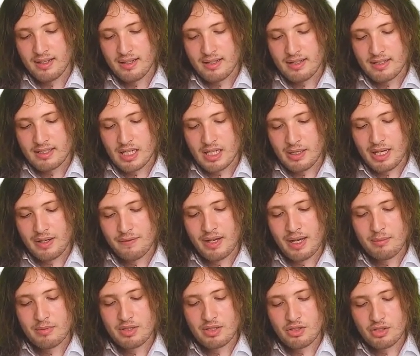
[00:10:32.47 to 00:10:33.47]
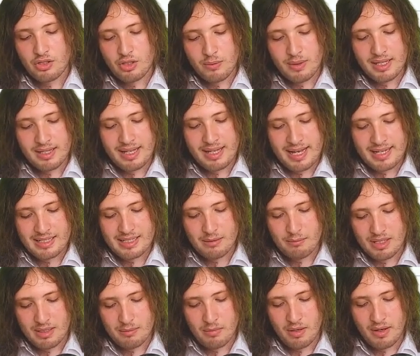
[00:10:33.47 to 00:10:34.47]
So if I'm doing that to
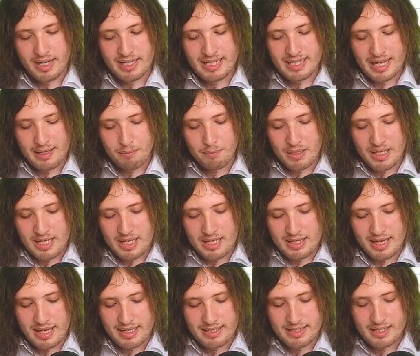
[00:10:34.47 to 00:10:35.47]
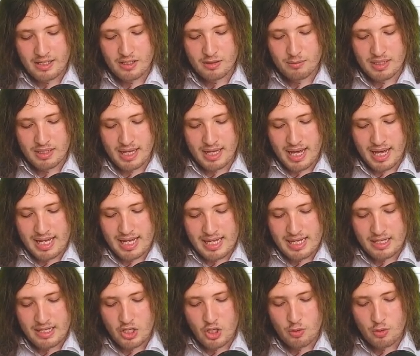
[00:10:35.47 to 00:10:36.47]
minimize AB, that tells me that A
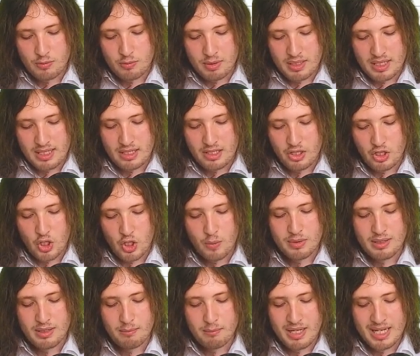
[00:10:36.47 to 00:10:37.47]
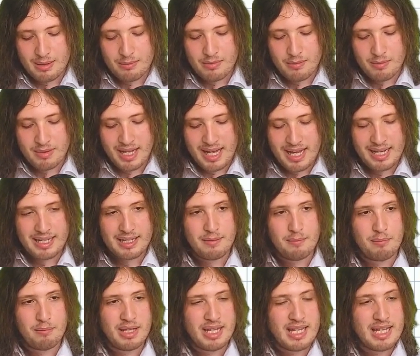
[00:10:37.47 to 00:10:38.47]
cubed B cubed, the minimum that can
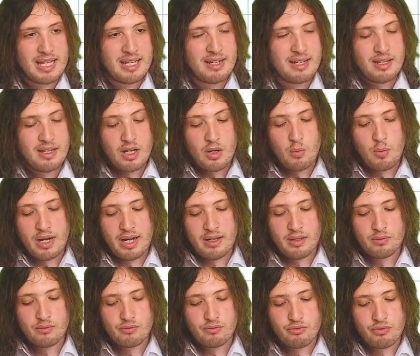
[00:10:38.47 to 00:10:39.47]
be, well,